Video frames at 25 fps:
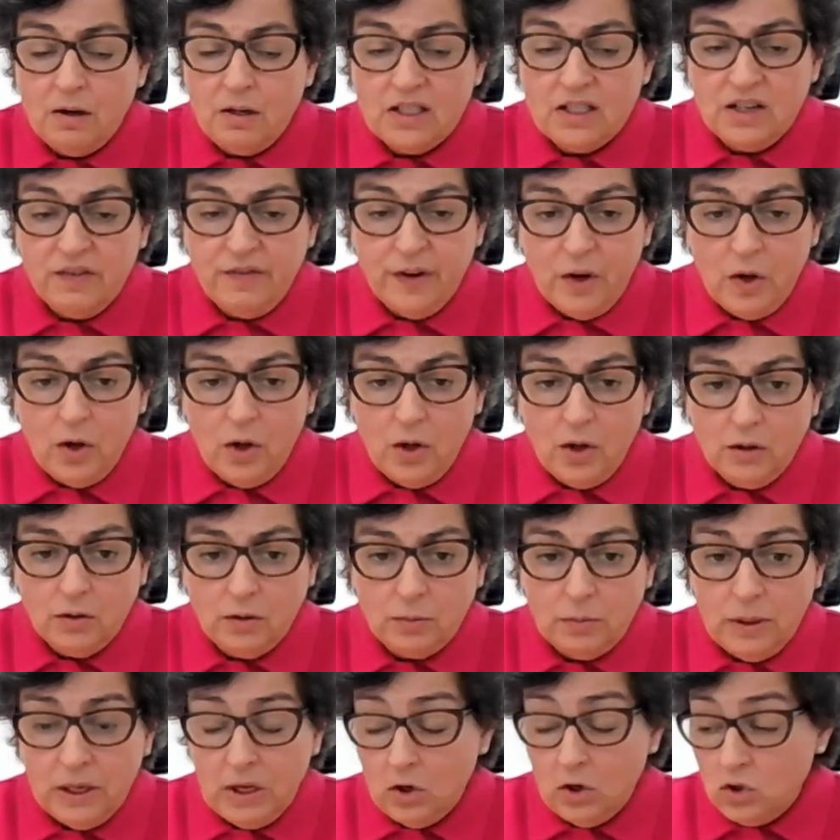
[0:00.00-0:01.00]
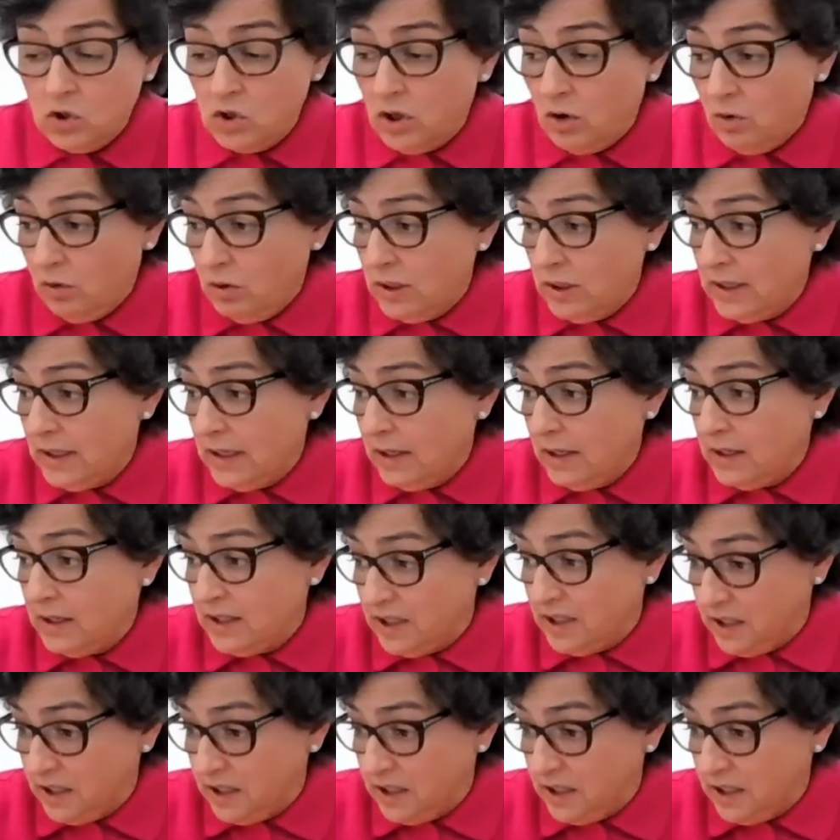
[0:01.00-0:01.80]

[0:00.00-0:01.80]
difficult, because there is a